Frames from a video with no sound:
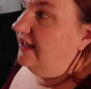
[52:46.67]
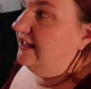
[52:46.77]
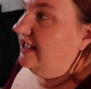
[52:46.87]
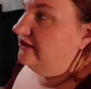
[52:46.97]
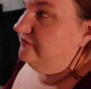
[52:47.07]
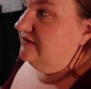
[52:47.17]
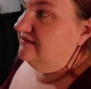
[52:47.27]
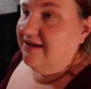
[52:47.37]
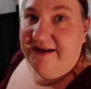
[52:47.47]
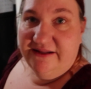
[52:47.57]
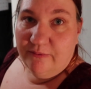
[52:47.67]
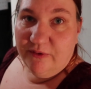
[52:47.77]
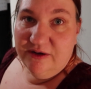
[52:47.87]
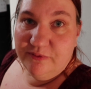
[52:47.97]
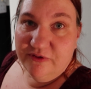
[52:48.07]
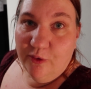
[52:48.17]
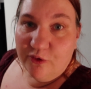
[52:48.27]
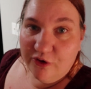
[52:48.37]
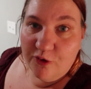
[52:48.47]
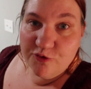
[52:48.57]
it has been decided that we're going to
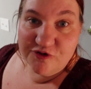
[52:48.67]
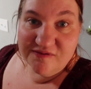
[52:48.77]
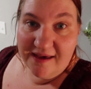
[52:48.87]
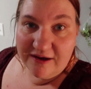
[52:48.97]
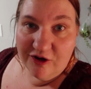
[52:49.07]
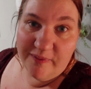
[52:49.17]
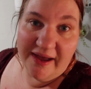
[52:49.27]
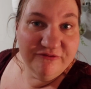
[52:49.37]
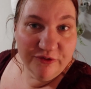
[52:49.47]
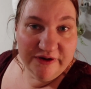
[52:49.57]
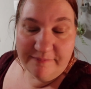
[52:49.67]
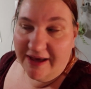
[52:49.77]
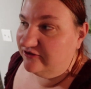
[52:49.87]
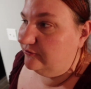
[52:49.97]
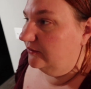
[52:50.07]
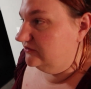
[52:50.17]
pre-order Ocean's Echo by Everina Maxwell,